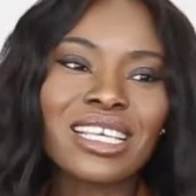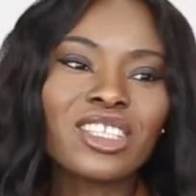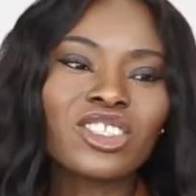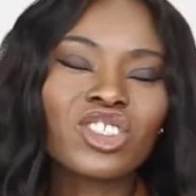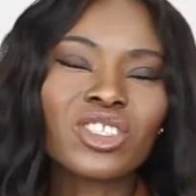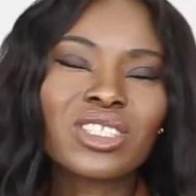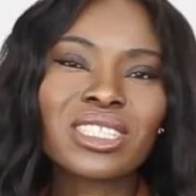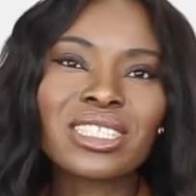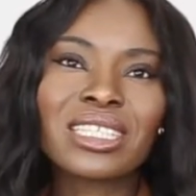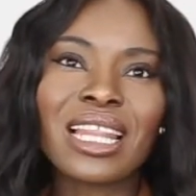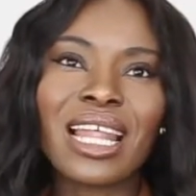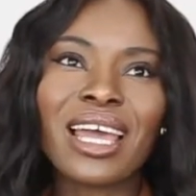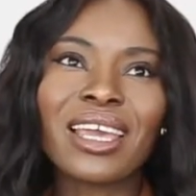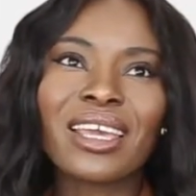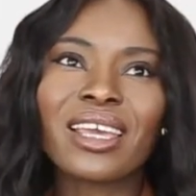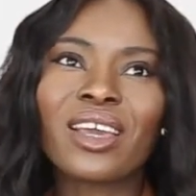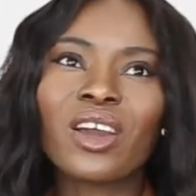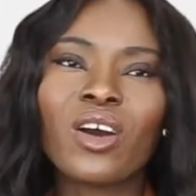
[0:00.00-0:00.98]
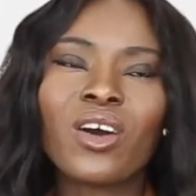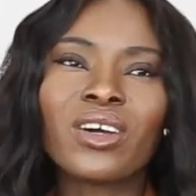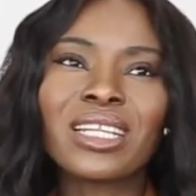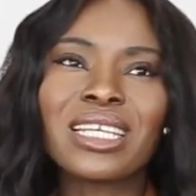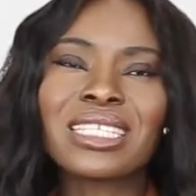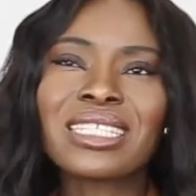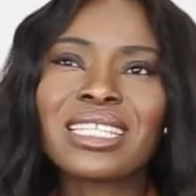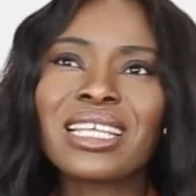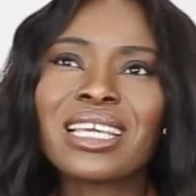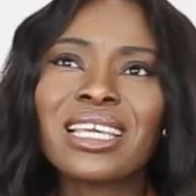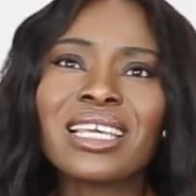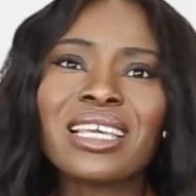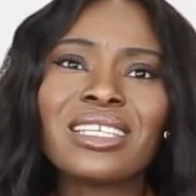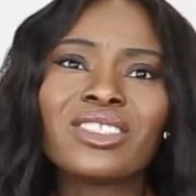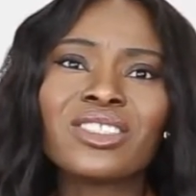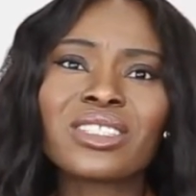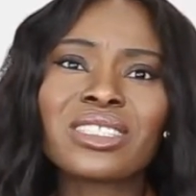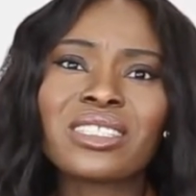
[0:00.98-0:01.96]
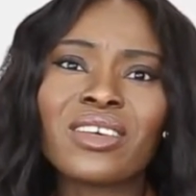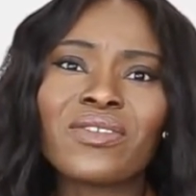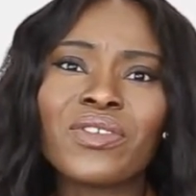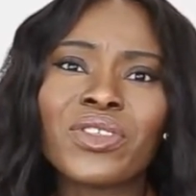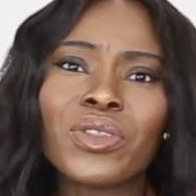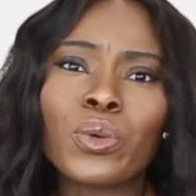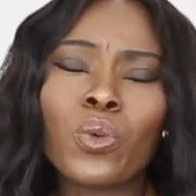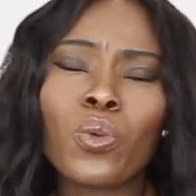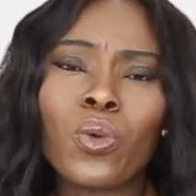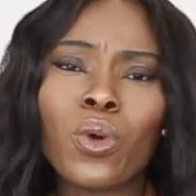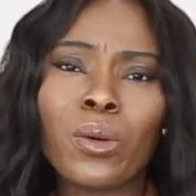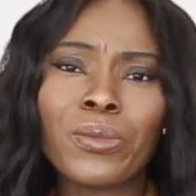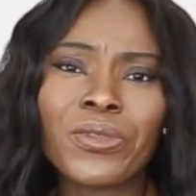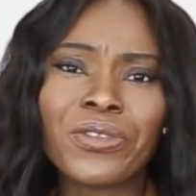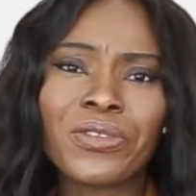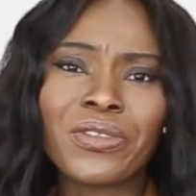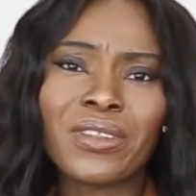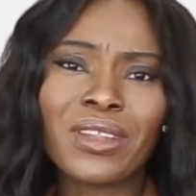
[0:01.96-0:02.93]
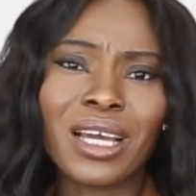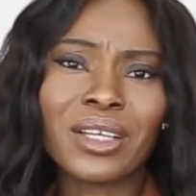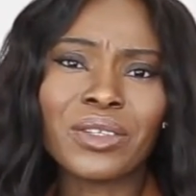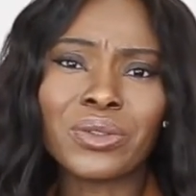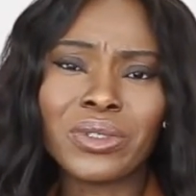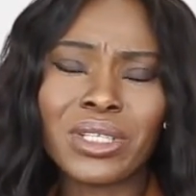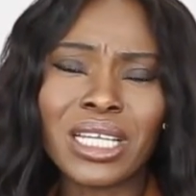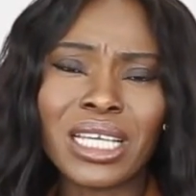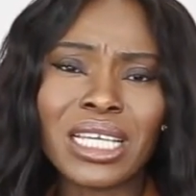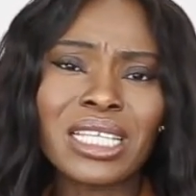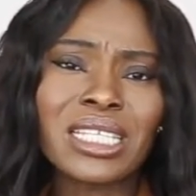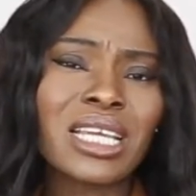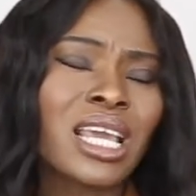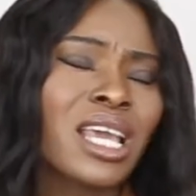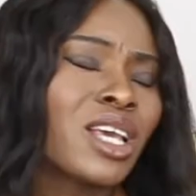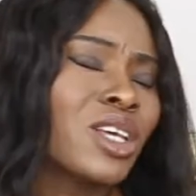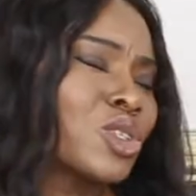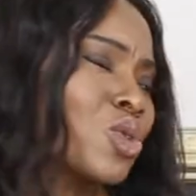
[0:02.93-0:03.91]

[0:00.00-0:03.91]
It just like, honestly, it just gives you the warmth that you need.